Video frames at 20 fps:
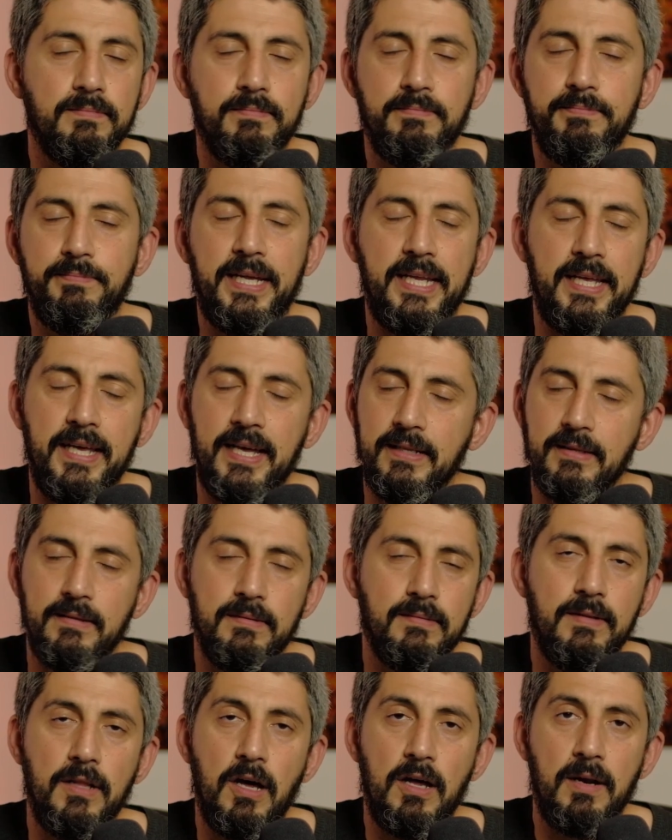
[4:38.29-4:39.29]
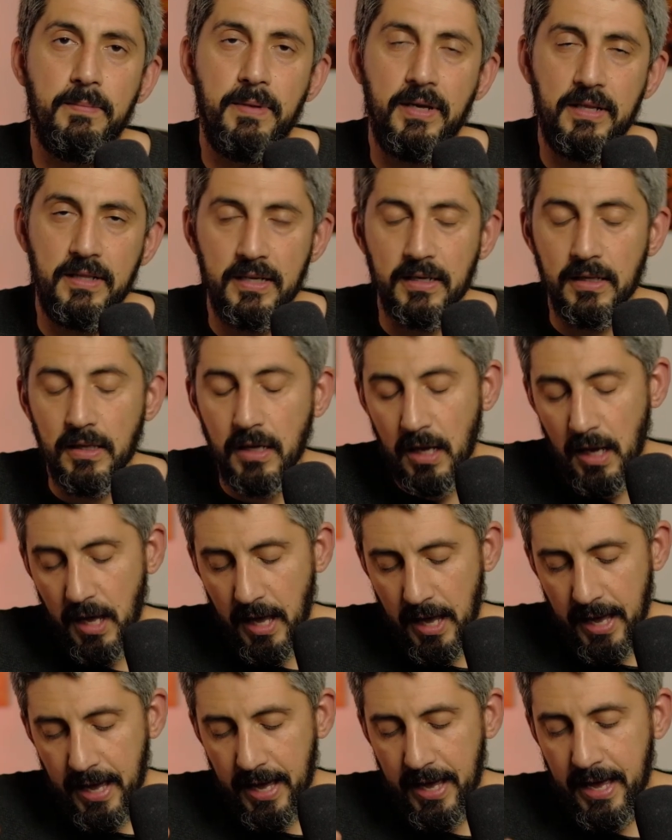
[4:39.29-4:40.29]
but again, not a big deal.
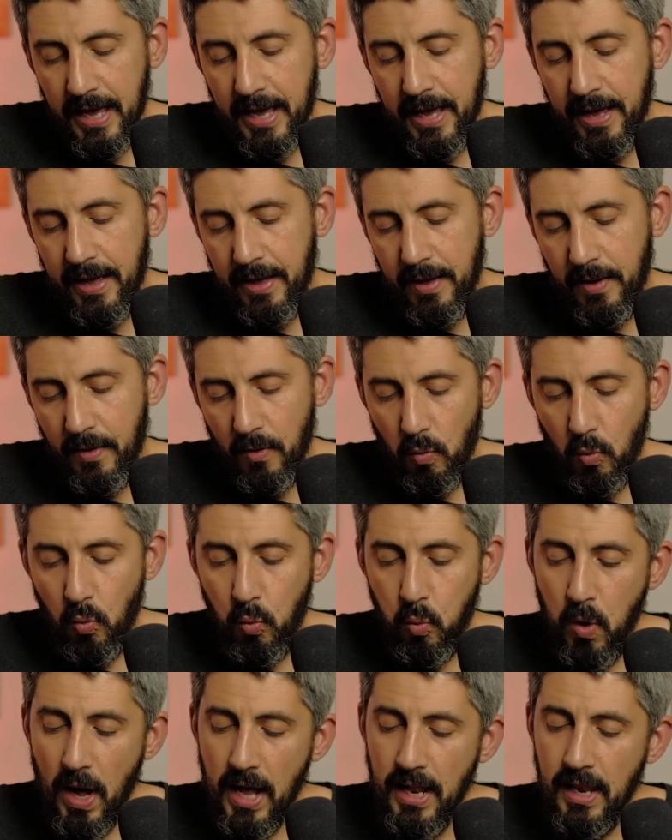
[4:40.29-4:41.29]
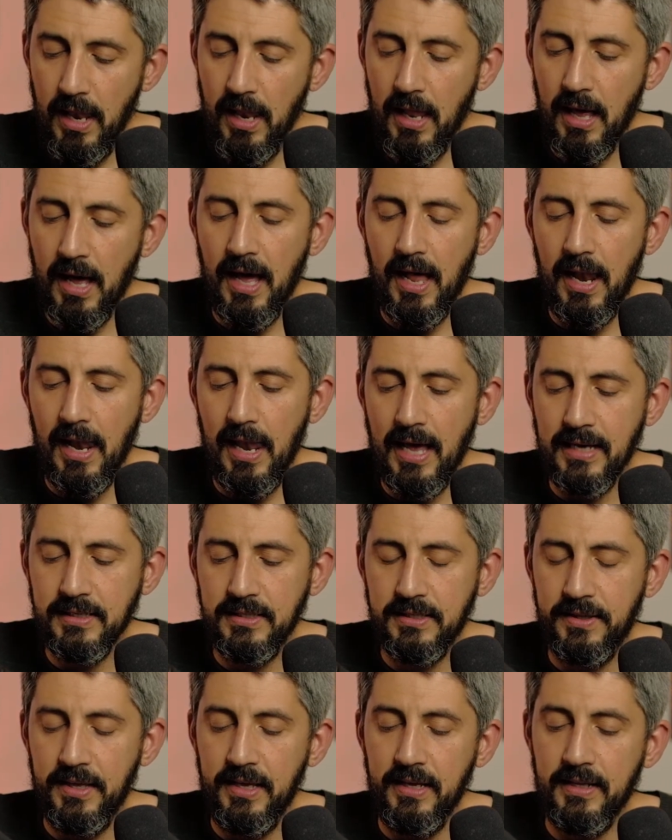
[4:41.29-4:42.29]
One
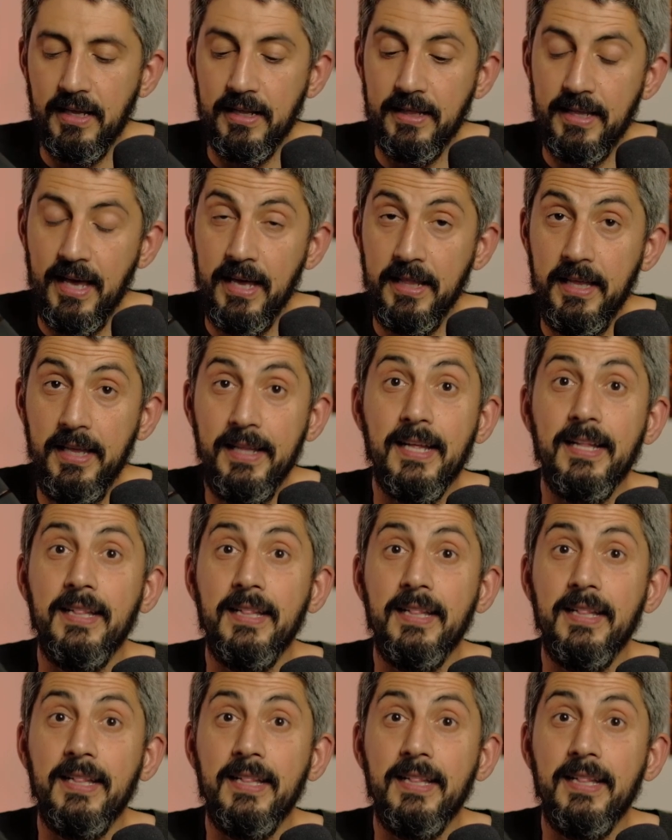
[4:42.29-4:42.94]
last thing that they did,